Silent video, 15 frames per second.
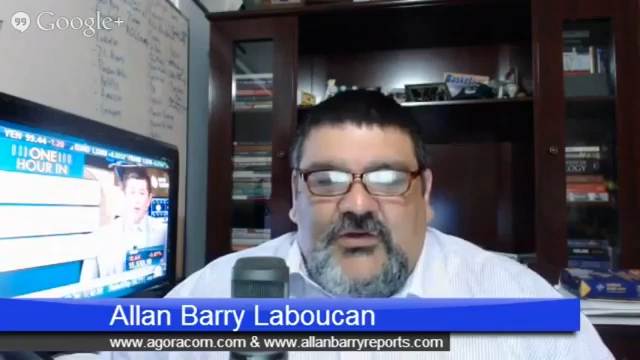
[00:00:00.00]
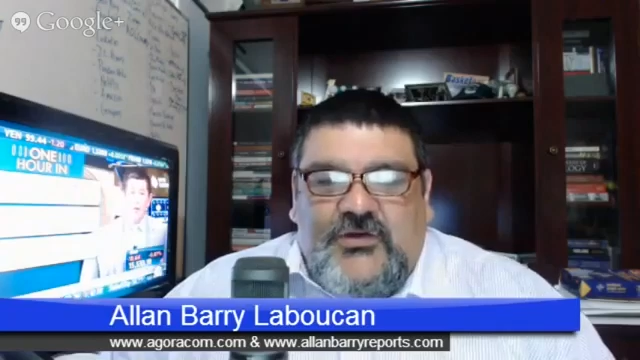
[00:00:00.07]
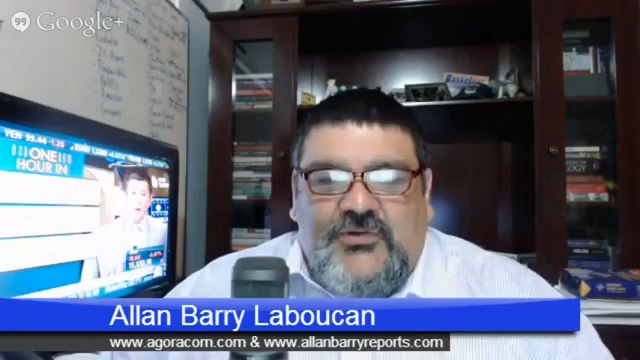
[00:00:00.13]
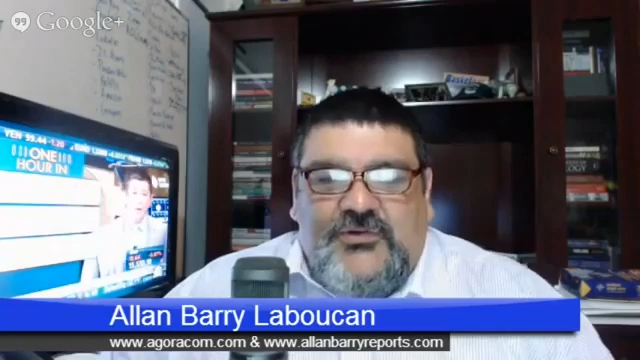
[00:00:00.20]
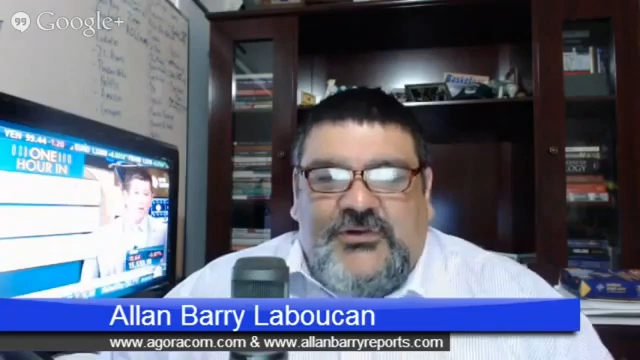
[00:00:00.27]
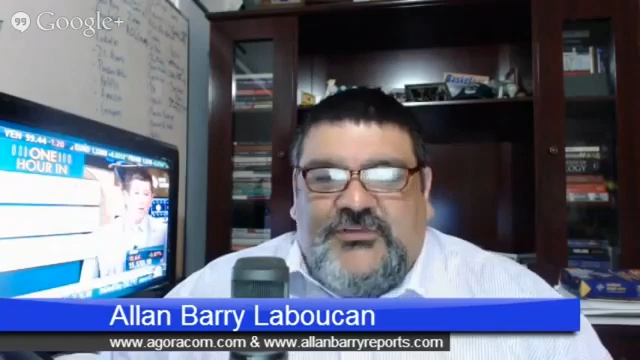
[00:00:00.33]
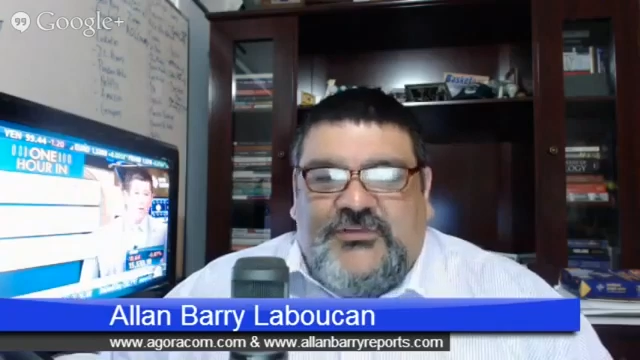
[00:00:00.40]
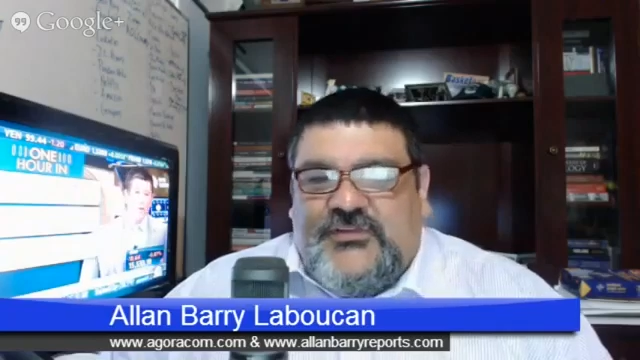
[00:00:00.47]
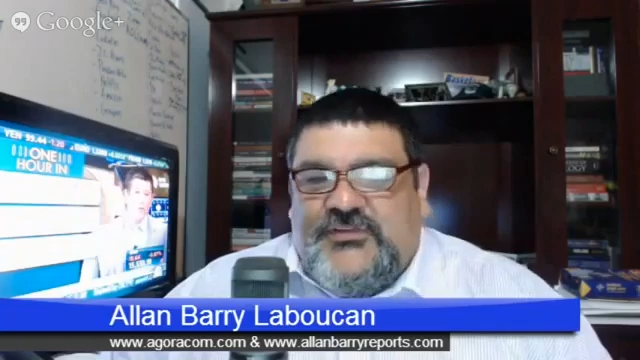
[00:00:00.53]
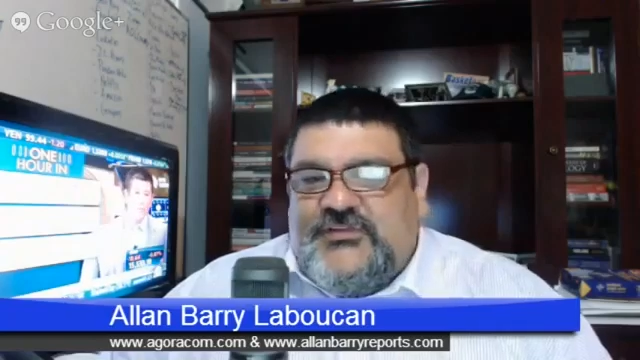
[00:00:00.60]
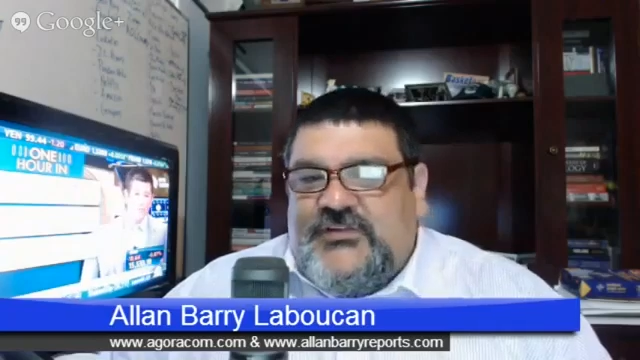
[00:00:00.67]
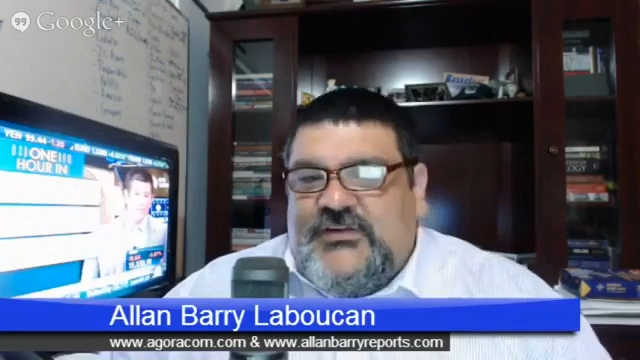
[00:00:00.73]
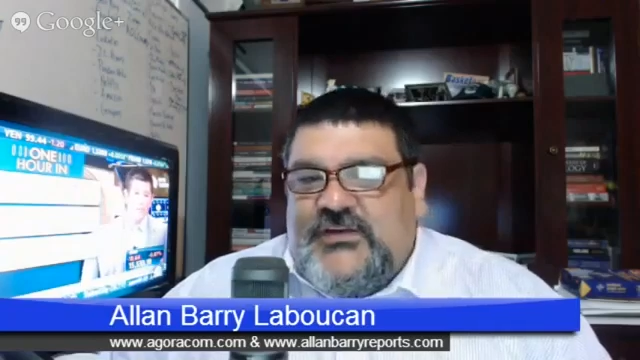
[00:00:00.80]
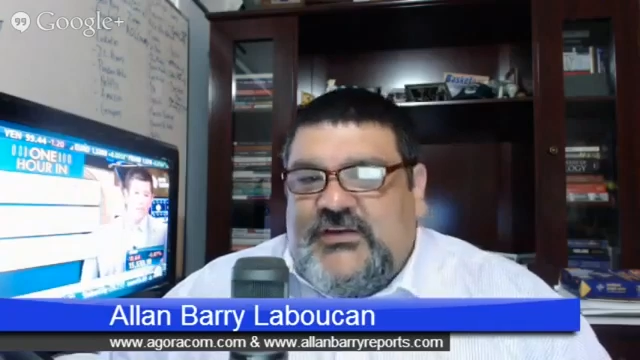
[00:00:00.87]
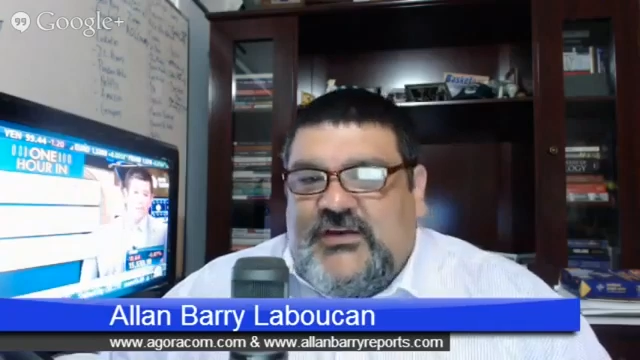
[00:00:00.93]
who is the
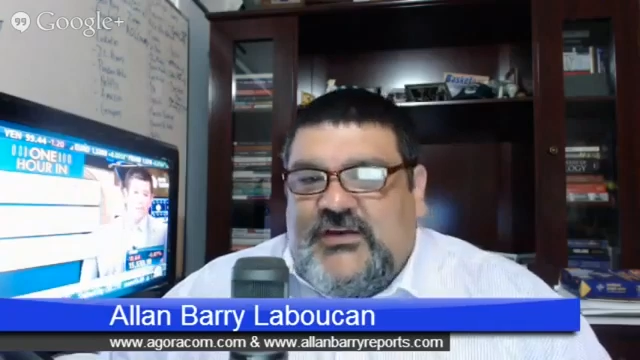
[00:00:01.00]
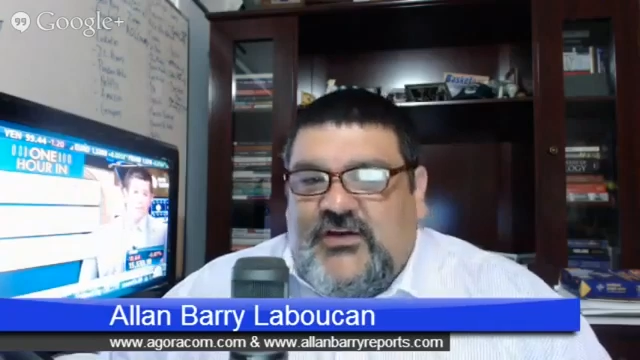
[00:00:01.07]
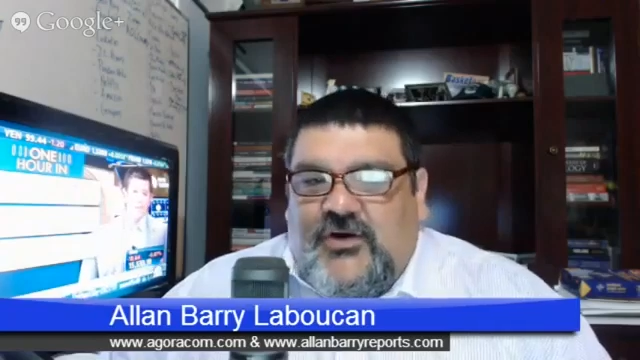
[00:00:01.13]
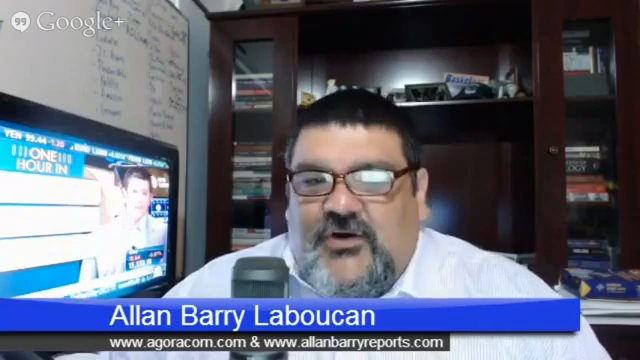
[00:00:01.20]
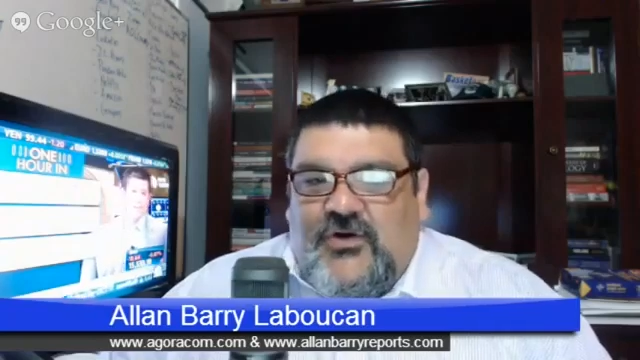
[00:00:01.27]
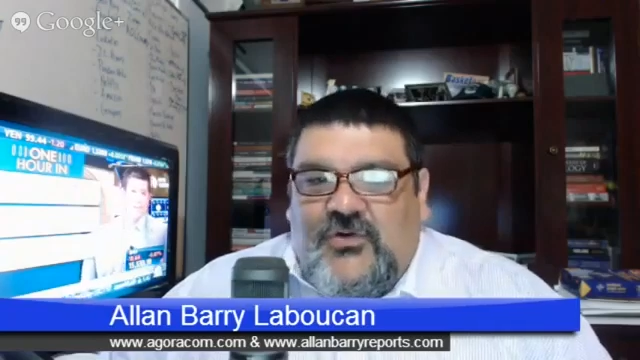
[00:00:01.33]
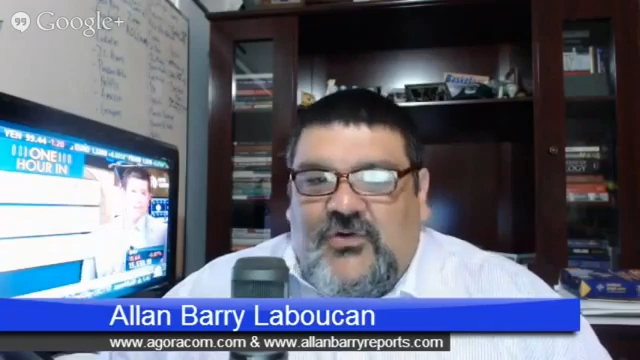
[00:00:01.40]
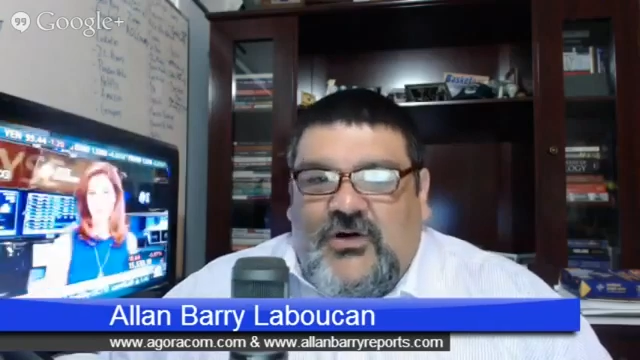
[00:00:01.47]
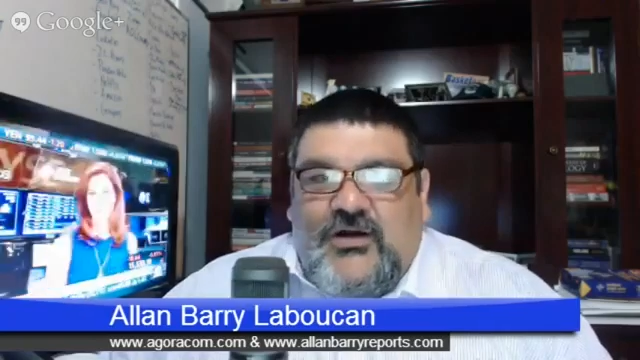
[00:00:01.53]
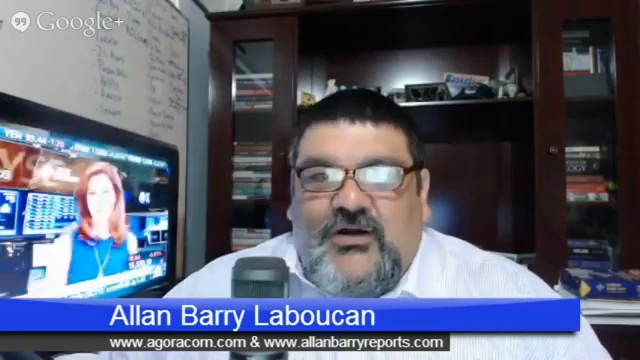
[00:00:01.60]
CEO